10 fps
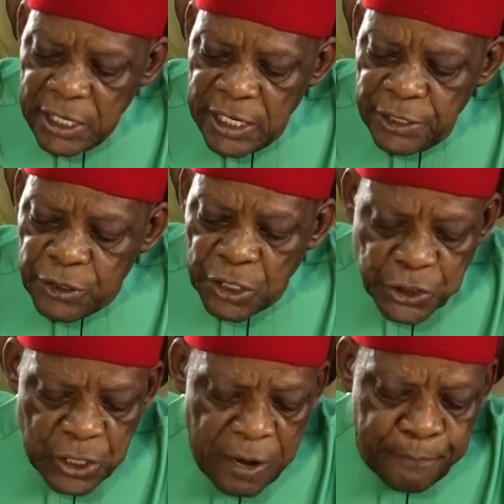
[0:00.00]

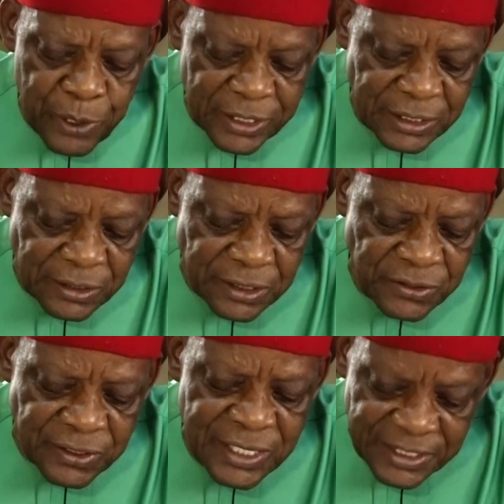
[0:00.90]
educational
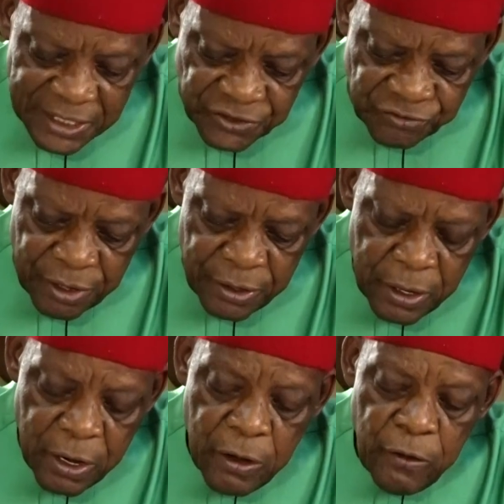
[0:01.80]
practices necessary
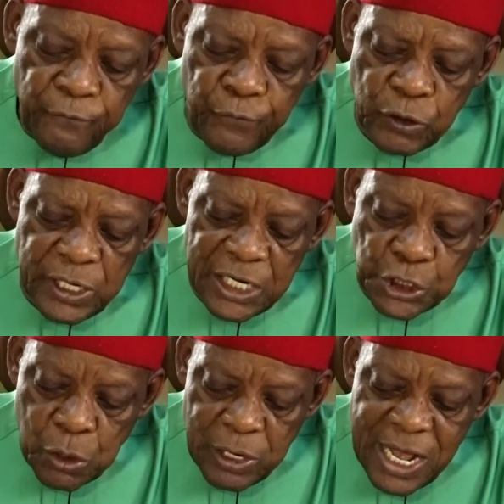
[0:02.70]
for
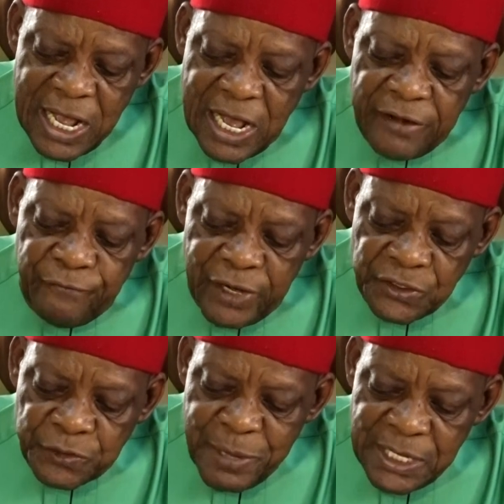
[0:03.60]
national
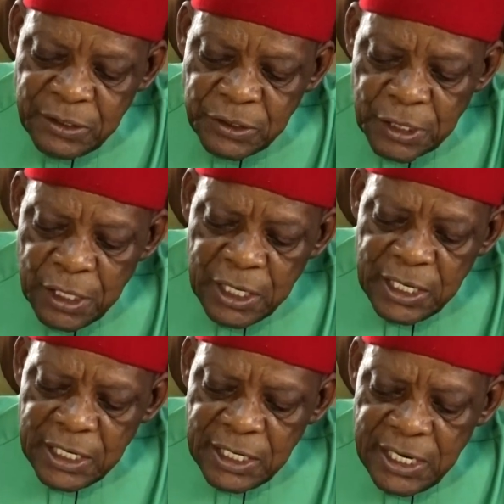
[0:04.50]
advancement
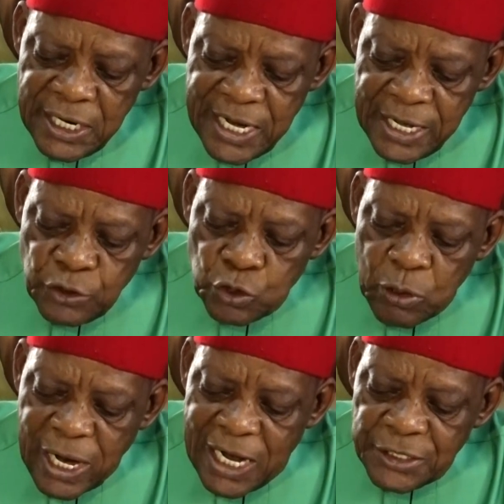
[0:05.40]
needed to
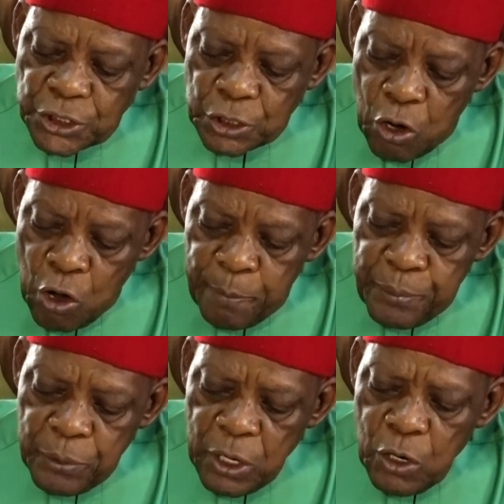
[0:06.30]
catch up